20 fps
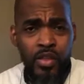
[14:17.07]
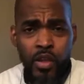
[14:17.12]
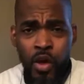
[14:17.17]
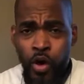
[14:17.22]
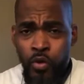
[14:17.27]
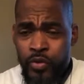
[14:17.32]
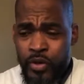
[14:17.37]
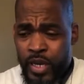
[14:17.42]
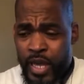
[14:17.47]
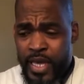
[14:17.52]

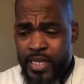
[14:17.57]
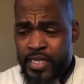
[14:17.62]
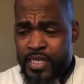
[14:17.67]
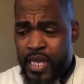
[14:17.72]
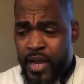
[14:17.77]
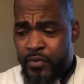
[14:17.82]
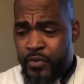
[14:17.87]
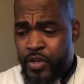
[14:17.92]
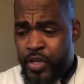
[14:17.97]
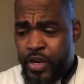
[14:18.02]
over the last
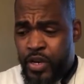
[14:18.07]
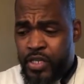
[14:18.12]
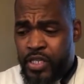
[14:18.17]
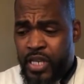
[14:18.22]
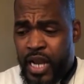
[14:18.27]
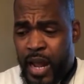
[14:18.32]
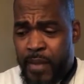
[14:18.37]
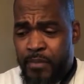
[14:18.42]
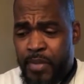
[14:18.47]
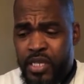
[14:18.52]
several years. And
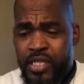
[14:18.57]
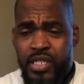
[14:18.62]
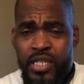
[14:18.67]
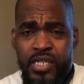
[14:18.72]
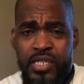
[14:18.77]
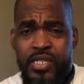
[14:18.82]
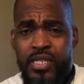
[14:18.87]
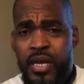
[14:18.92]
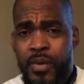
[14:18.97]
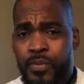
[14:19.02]
our mission
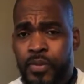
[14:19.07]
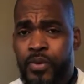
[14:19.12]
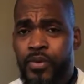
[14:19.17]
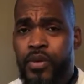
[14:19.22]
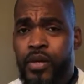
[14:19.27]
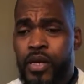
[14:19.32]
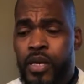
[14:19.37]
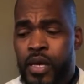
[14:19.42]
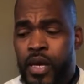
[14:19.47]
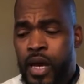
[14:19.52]
is simple.
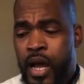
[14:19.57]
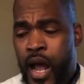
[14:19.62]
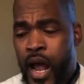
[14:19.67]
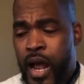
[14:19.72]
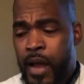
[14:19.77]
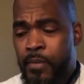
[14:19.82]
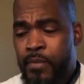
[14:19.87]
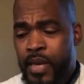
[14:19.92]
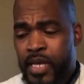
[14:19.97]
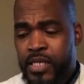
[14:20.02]

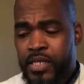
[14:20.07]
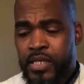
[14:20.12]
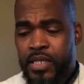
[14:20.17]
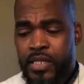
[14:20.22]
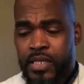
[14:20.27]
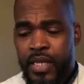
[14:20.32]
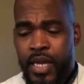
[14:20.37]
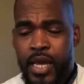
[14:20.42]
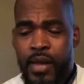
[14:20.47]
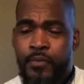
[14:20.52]
Our mission is
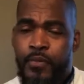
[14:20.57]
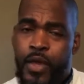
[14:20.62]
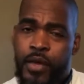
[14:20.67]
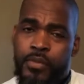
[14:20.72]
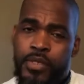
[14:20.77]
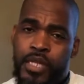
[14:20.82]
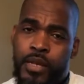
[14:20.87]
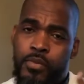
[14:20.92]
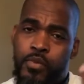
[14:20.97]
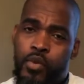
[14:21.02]
to help
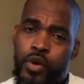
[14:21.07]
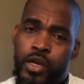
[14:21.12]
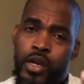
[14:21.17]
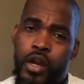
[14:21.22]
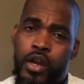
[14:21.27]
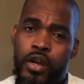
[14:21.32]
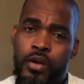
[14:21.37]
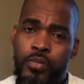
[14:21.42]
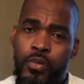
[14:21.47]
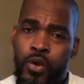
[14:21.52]
families
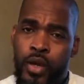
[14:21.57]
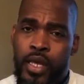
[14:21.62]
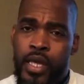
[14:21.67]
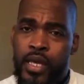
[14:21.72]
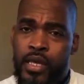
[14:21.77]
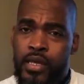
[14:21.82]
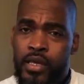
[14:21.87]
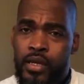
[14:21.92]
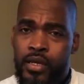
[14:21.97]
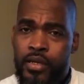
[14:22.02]
earn more
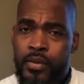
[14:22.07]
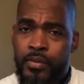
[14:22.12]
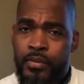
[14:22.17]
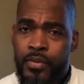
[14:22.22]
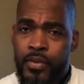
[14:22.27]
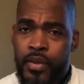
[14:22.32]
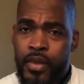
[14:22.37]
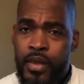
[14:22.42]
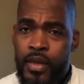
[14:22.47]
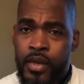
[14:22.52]
income.
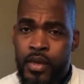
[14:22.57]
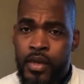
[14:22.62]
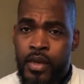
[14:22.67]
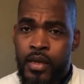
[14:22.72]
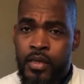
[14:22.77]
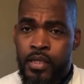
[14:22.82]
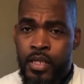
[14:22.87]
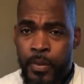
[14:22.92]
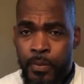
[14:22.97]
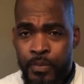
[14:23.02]

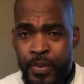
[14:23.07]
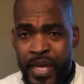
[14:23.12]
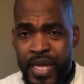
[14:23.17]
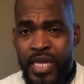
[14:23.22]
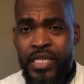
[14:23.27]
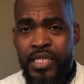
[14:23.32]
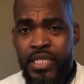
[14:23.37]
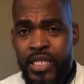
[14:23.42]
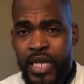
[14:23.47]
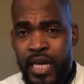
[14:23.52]
The
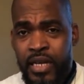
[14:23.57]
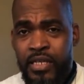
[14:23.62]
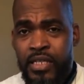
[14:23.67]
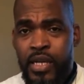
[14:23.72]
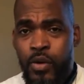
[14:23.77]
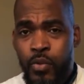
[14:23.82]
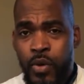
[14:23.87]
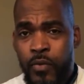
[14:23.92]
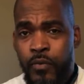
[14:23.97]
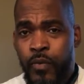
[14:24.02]
biggest challenge
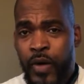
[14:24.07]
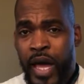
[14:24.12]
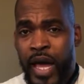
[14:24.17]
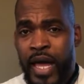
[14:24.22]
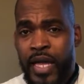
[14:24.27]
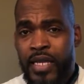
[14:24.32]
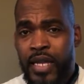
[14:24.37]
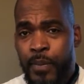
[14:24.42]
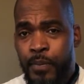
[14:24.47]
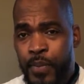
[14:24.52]
that we
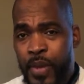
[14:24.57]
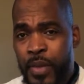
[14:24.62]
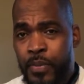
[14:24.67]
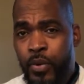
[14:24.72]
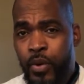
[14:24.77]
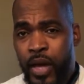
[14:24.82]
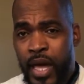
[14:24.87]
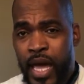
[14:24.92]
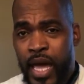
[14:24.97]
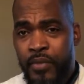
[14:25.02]
find that
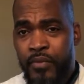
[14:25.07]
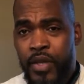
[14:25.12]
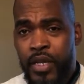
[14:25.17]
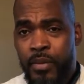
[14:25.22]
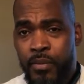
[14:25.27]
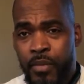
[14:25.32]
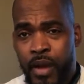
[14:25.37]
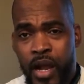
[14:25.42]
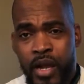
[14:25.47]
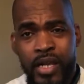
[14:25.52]
people have in
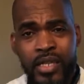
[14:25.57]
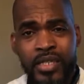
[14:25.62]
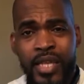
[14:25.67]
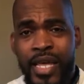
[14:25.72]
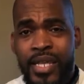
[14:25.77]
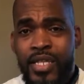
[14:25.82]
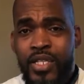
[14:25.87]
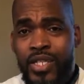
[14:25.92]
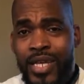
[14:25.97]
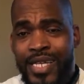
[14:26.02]
America,
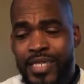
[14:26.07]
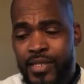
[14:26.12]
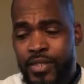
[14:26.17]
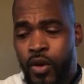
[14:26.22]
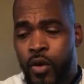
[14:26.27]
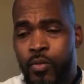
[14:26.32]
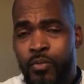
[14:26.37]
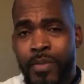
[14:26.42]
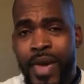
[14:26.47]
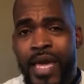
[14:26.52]
they just
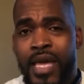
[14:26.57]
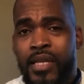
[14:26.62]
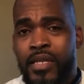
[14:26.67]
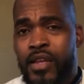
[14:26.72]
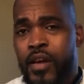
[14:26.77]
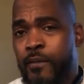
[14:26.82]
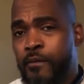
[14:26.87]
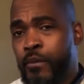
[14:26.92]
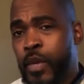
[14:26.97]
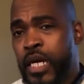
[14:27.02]
don't make
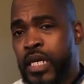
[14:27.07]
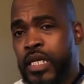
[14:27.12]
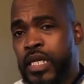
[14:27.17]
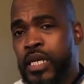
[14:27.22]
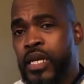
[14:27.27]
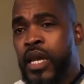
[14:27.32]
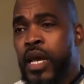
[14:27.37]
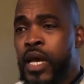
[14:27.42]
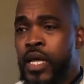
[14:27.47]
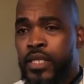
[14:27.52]
enough
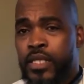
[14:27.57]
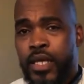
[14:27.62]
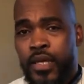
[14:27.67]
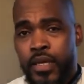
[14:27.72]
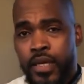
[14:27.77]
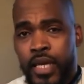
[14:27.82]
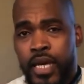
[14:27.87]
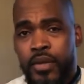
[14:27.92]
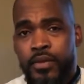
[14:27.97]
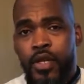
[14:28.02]
money to
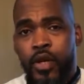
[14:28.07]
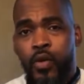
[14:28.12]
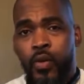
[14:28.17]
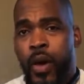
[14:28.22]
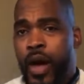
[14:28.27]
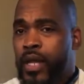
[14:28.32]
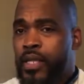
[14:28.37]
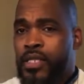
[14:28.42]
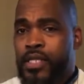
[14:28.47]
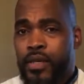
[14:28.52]
live the
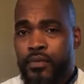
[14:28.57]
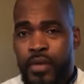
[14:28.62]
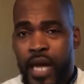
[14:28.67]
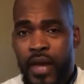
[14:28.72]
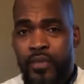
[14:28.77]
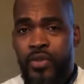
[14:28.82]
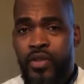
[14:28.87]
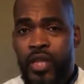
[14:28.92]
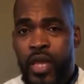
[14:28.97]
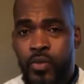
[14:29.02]
quality of
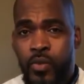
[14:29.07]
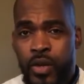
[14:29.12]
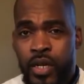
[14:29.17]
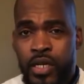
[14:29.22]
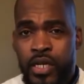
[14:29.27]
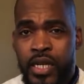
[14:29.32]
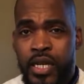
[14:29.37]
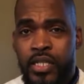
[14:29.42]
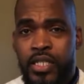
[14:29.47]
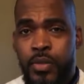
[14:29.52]
life that they want
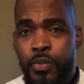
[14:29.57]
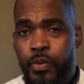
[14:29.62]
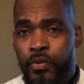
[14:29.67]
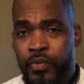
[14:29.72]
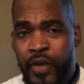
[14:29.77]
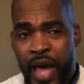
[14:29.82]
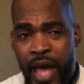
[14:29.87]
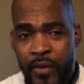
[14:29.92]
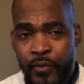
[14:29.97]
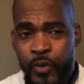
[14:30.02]
to live, to
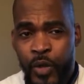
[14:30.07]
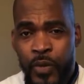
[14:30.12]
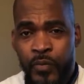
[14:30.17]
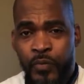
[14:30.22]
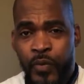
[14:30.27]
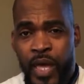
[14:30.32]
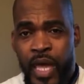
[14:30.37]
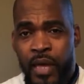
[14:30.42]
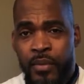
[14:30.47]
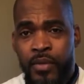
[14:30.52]
provide for their
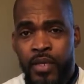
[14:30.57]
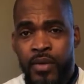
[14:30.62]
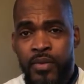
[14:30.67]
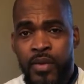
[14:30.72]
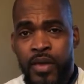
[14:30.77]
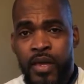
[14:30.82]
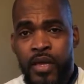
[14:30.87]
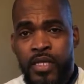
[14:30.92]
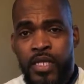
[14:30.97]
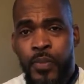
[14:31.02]
family,
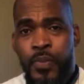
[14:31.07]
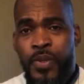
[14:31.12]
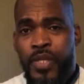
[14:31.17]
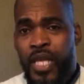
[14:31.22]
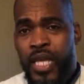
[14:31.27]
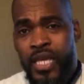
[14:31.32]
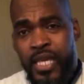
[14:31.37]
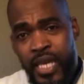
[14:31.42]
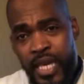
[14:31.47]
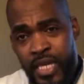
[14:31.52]
to put
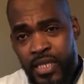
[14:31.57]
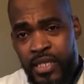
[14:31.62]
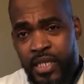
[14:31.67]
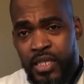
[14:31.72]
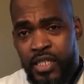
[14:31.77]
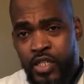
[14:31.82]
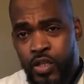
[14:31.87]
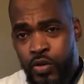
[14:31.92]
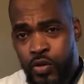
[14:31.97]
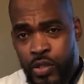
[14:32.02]
their kids in
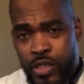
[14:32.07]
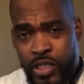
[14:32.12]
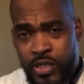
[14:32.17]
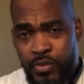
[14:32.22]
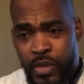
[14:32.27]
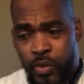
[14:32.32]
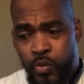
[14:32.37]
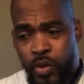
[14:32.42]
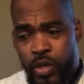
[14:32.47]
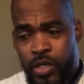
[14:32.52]
the school
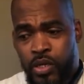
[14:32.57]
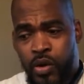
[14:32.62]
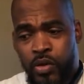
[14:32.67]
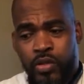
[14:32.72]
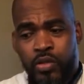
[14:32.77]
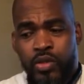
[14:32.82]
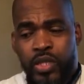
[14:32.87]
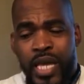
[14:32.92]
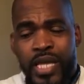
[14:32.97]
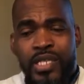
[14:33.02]
system they want to go
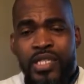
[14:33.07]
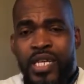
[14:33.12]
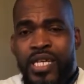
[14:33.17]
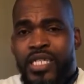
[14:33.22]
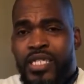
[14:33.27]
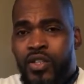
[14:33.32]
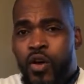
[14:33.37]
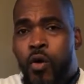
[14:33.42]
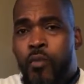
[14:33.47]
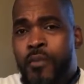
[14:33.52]
to. They
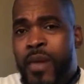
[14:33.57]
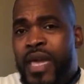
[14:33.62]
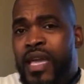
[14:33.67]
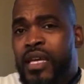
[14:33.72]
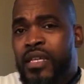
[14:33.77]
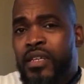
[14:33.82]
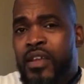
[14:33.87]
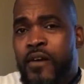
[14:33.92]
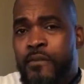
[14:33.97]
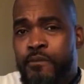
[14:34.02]
just don't
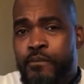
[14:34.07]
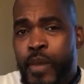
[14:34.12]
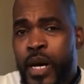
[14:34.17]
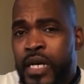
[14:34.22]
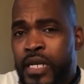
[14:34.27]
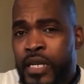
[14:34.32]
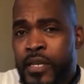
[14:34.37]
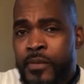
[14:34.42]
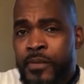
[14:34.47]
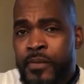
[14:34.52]
make enough
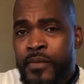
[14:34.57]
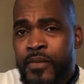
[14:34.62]
money.